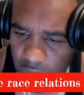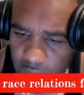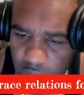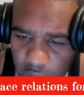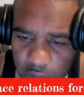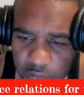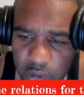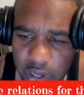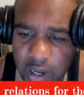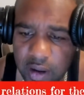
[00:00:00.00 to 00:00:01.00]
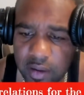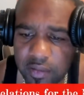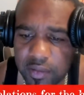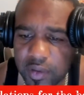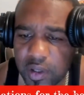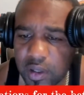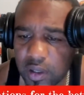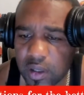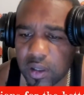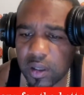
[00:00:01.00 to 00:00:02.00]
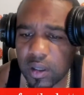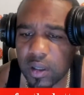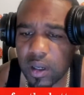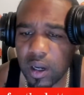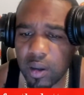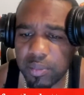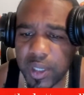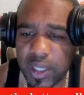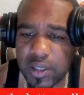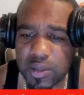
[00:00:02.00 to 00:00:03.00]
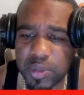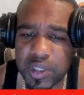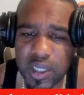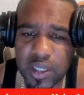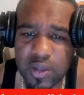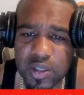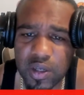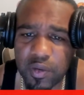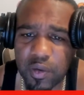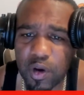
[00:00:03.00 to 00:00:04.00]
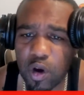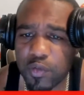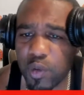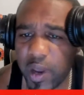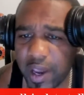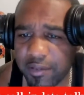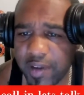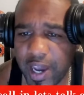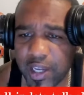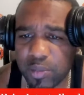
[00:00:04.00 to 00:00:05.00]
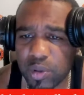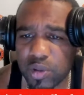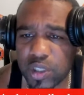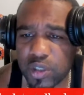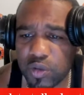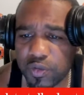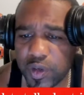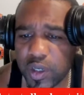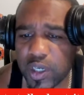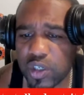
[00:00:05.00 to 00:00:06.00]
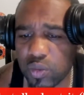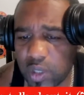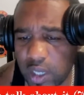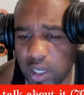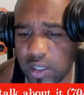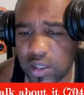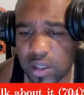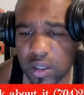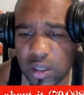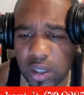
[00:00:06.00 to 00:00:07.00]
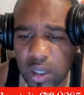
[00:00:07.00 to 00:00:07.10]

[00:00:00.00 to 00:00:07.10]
If you have means to protect yourself, or if you have valuables that you feel that you need to